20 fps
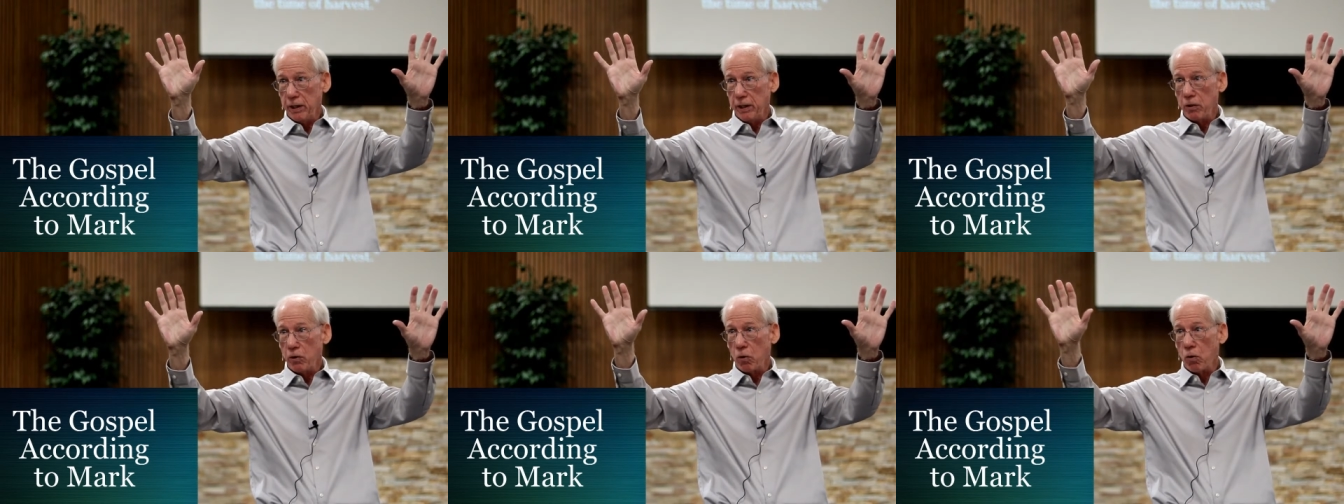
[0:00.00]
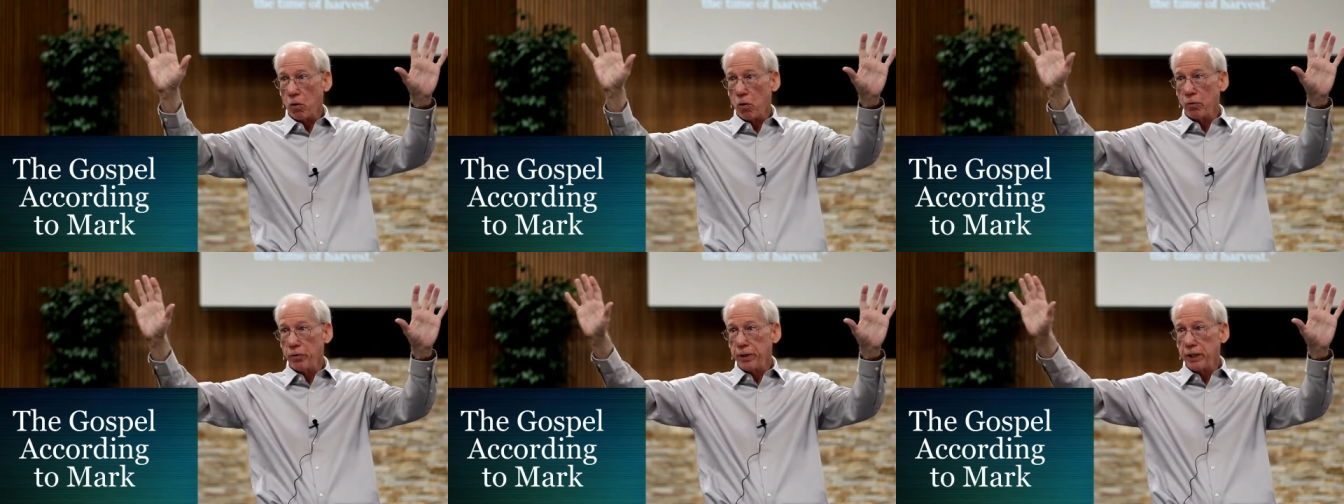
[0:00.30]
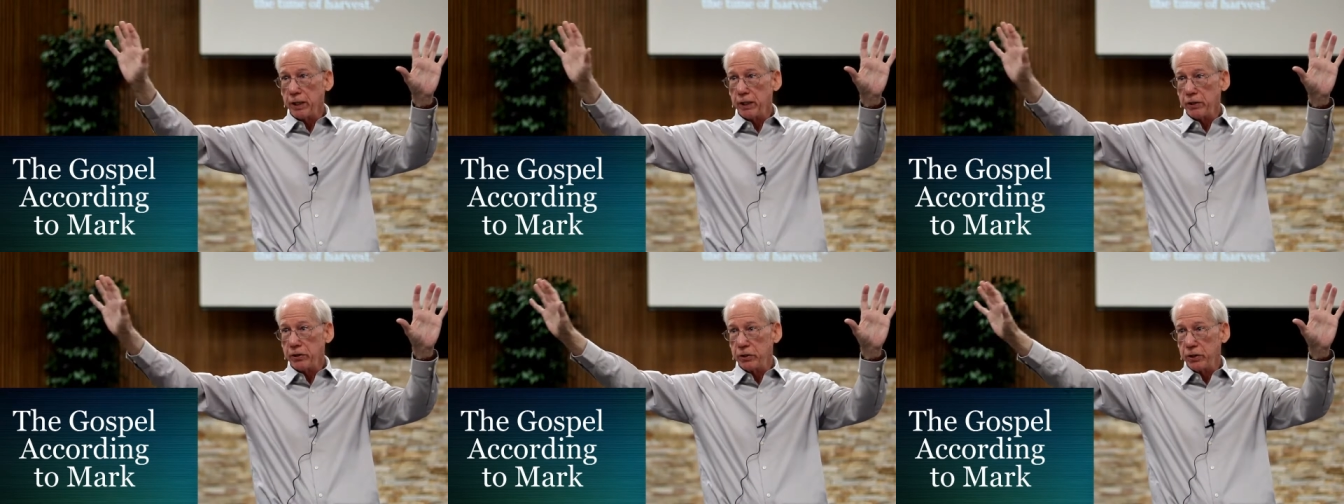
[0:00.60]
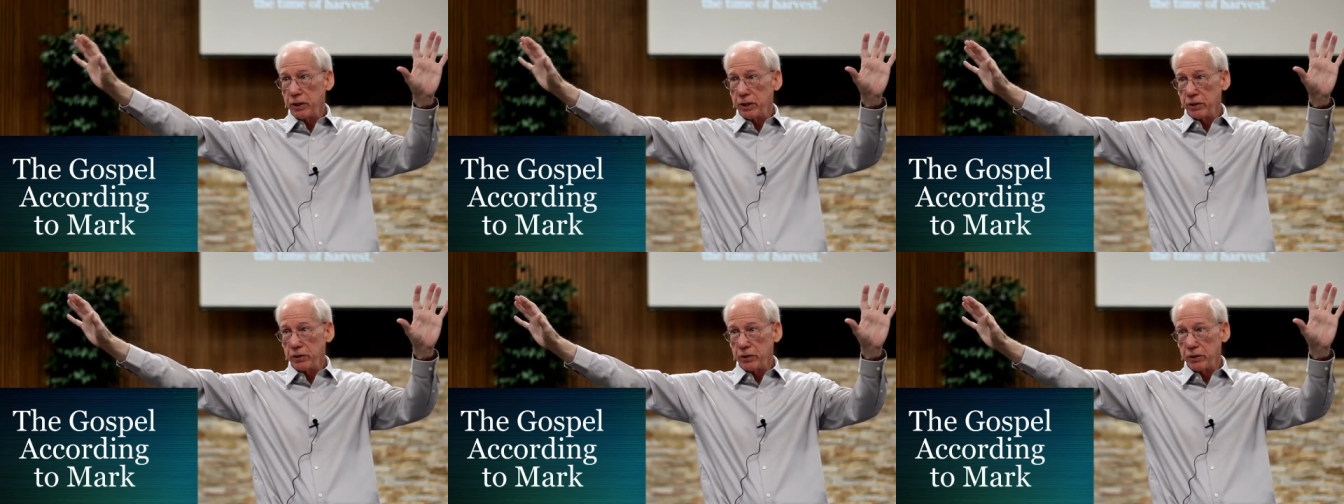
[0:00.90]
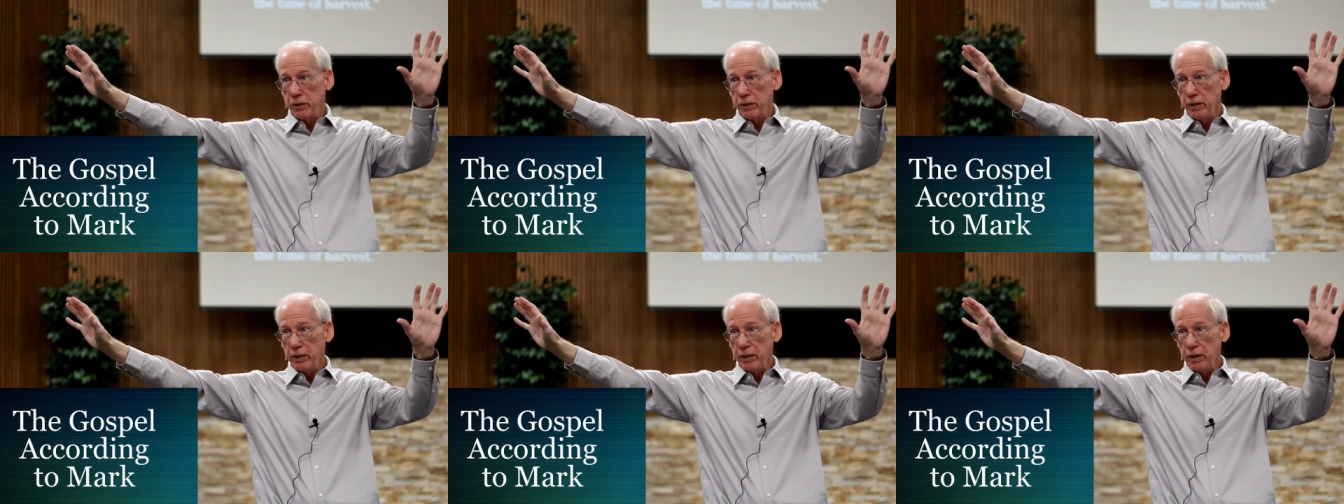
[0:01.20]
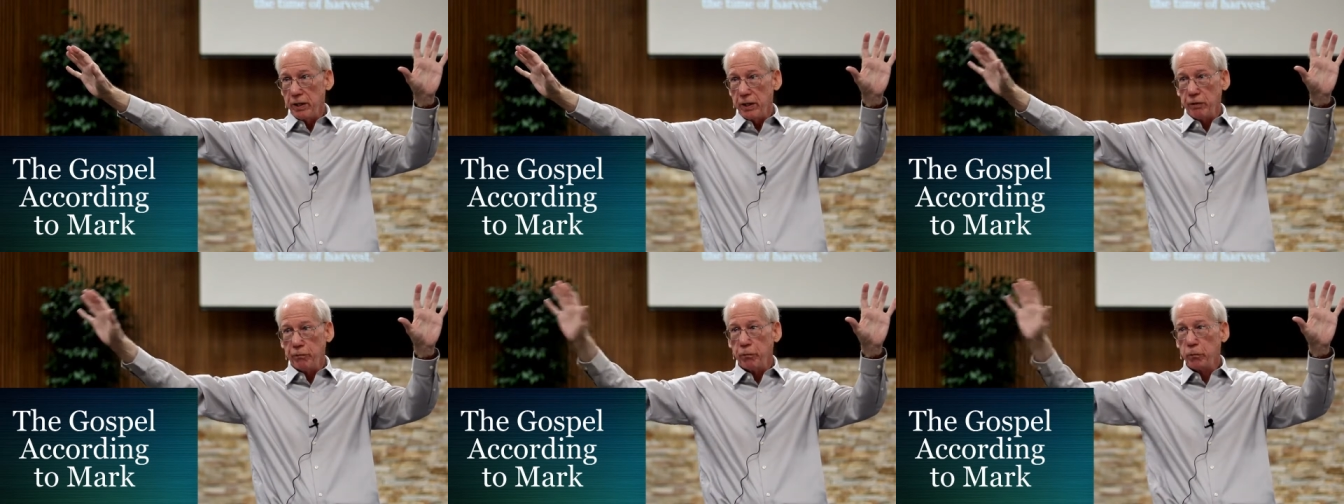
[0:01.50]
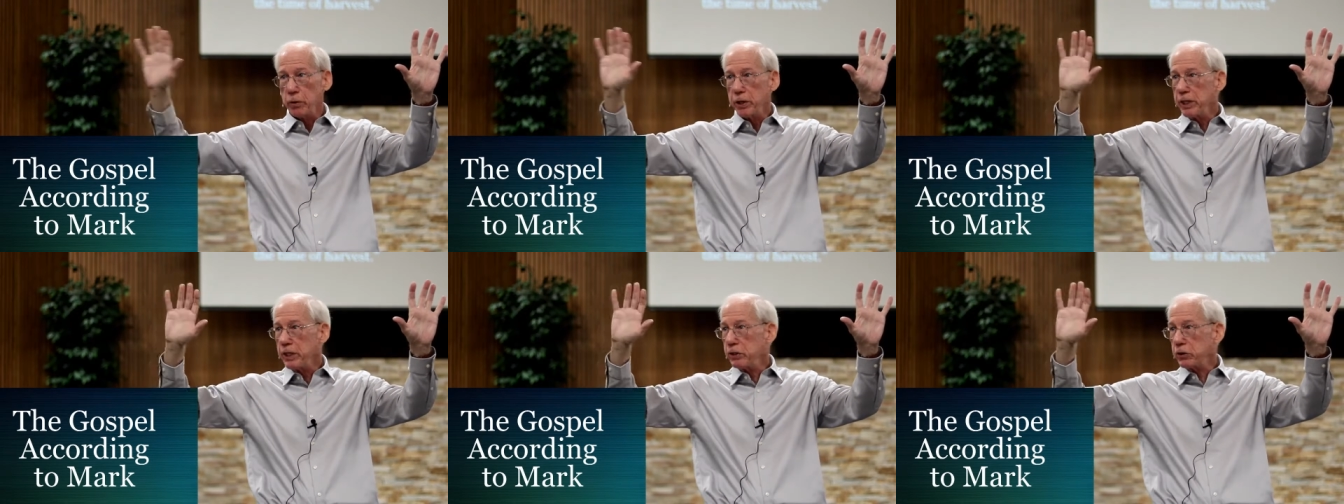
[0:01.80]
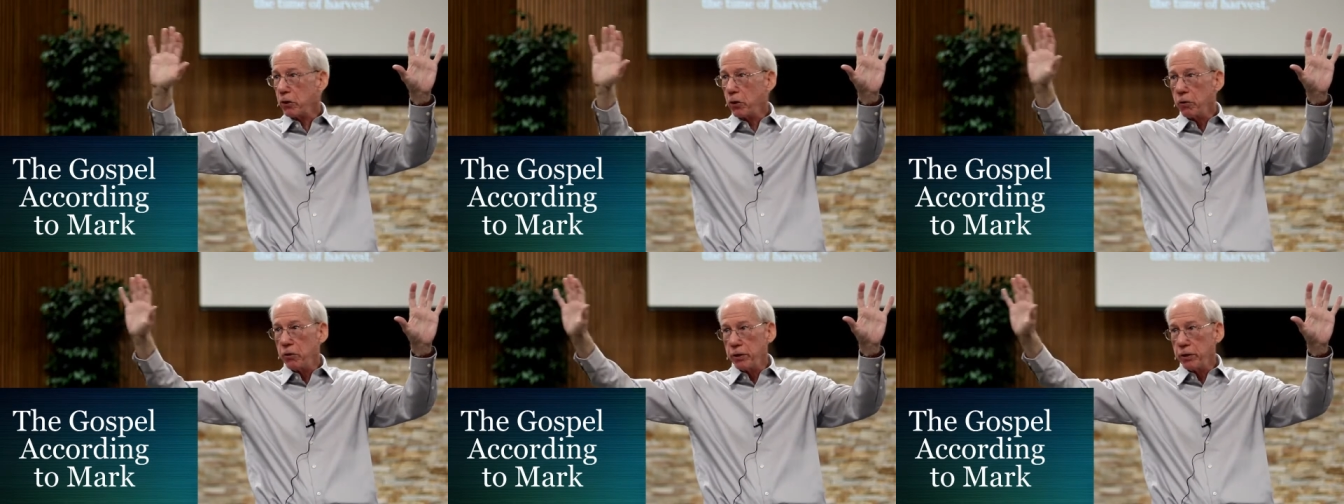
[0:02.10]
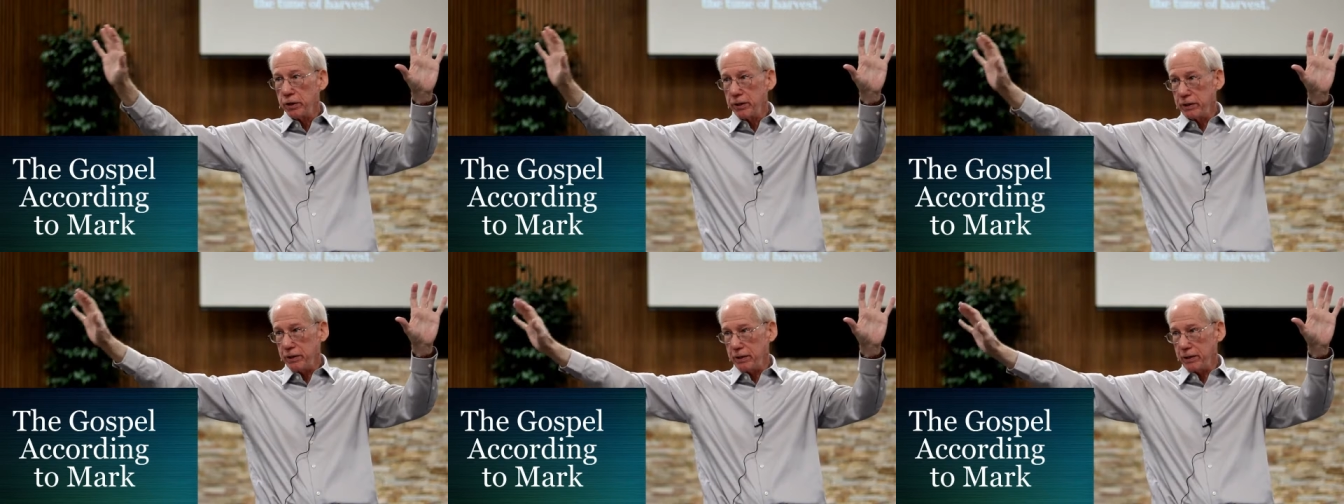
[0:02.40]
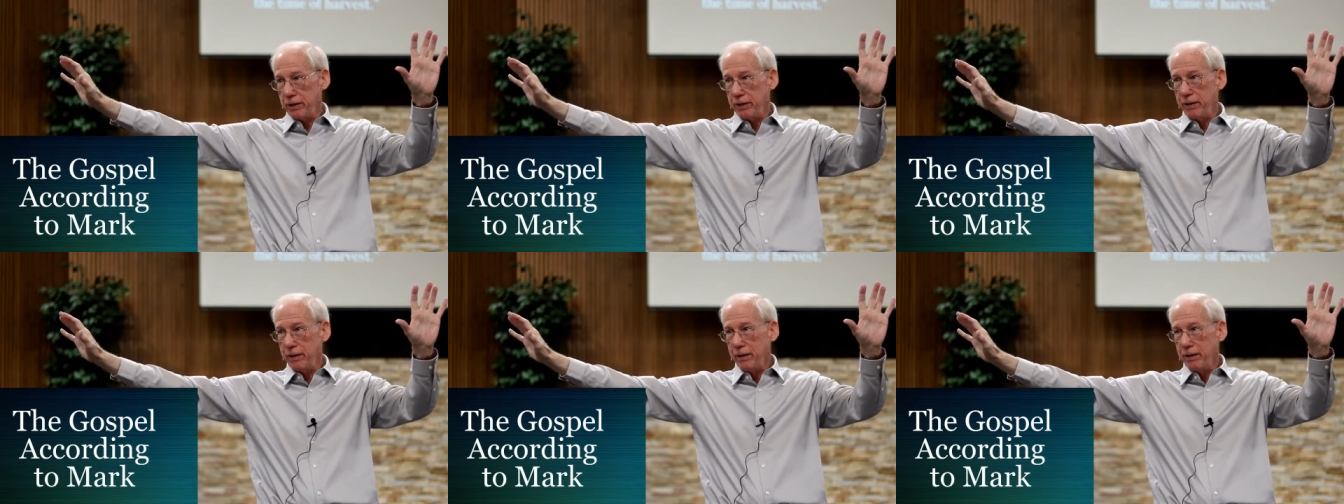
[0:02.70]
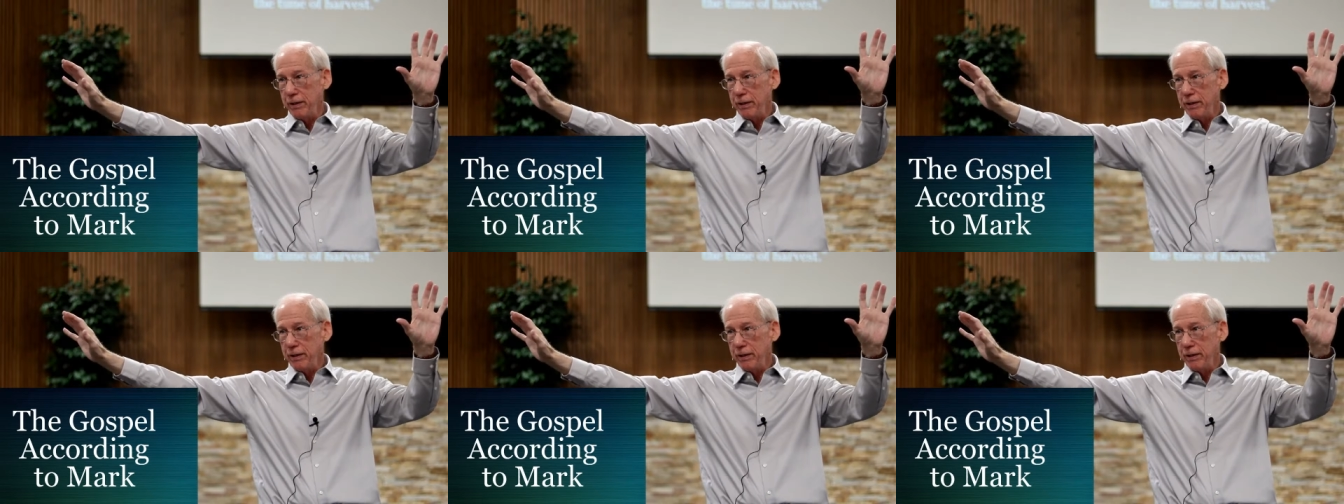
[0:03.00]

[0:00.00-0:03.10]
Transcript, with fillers: and all that exists for eternity